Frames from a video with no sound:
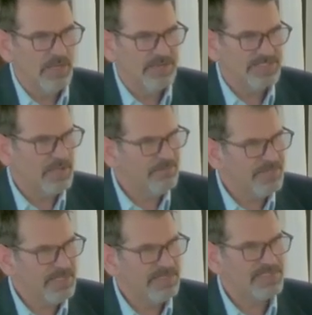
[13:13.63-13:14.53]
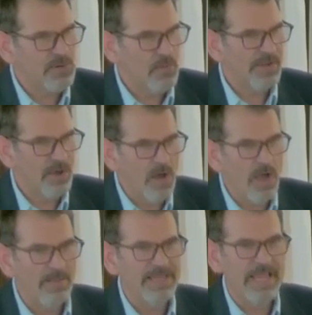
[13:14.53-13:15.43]
Something is going
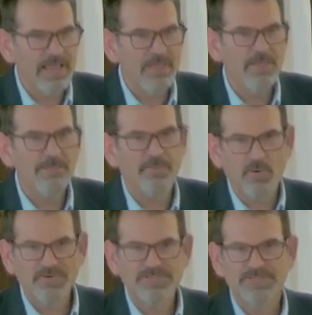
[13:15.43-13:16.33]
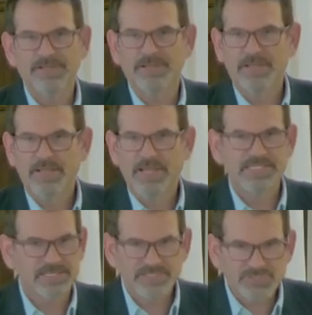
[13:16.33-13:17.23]
on in the person.
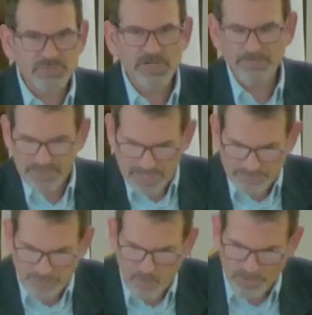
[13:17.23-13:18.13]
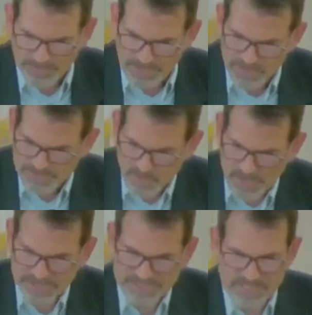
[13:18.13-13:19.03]
It's extremely important. Here's
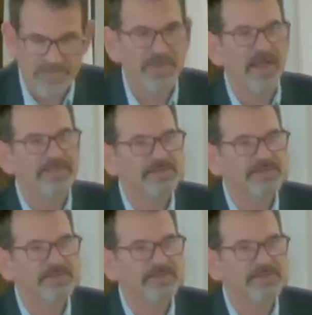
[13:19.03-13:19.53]
why I say that.